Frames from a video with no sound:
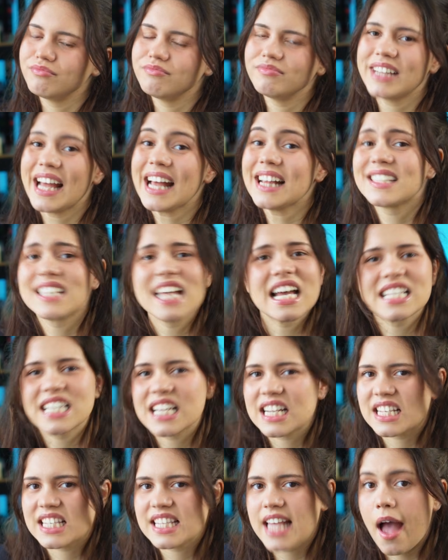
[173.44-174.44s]
That
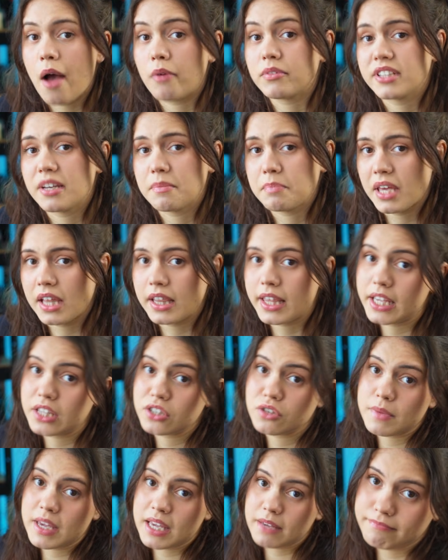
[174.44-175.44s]
doesn't sound appealing
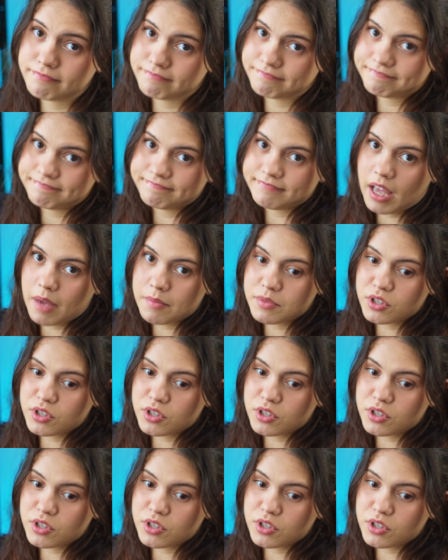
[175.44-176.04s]
to me. I'm